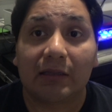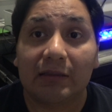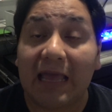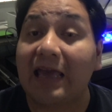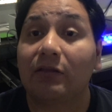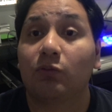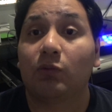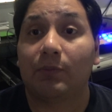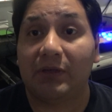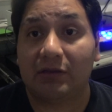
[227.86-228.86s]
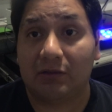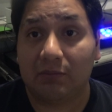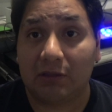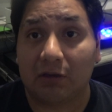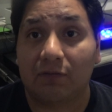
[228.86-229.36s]
That's what pisses
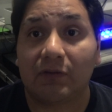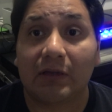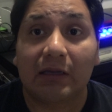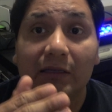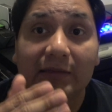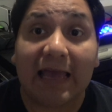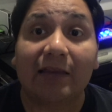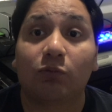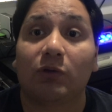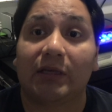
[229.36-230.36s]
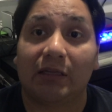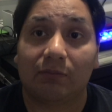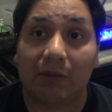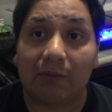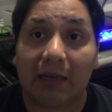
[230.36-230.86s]
me off. That's what
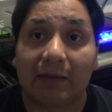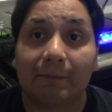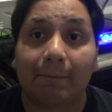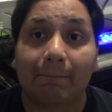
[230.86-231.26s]
gets me mad.